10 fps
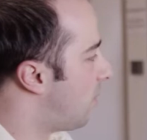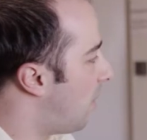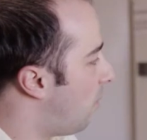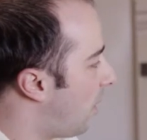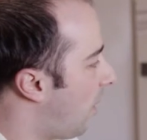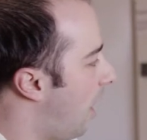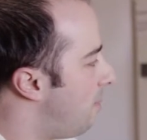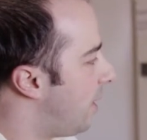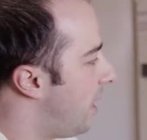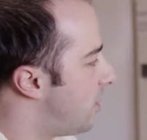What our
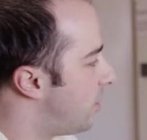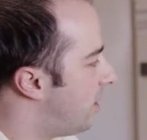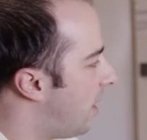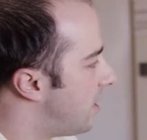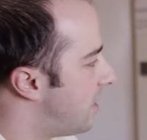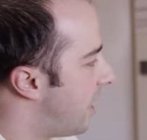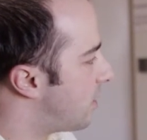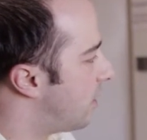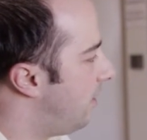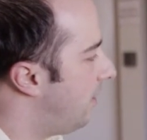application does,
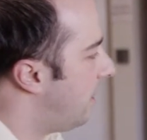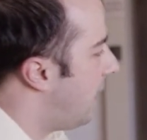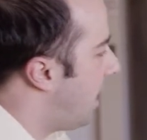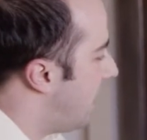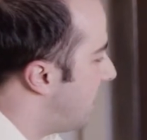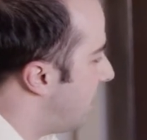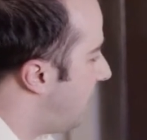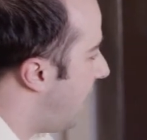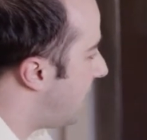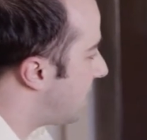actually, is it
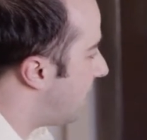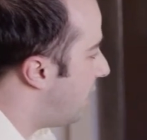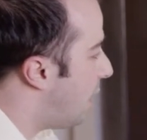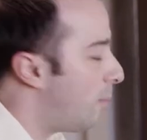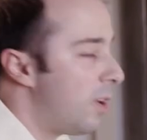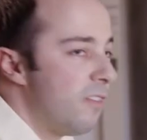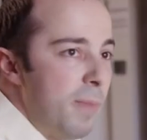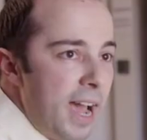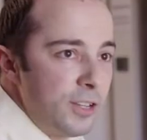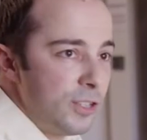takes a number of
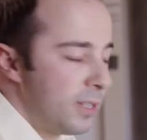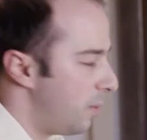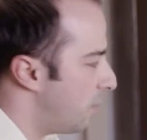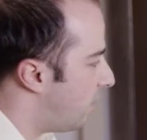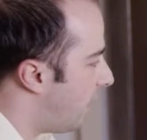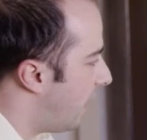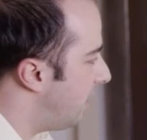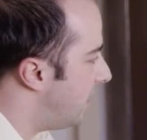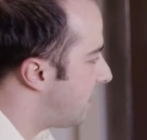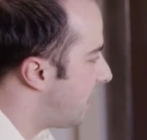matches that we would find.
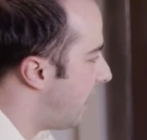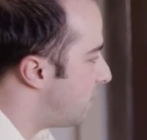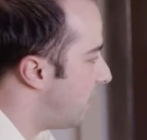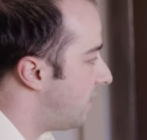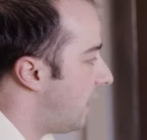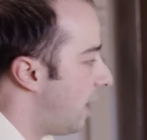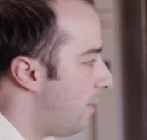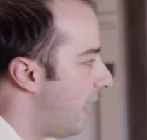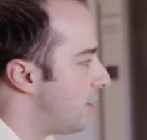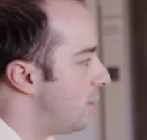In this case, we have 10
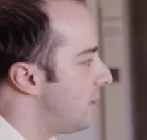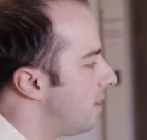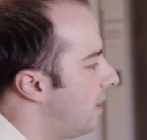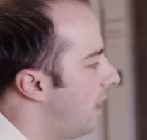matches.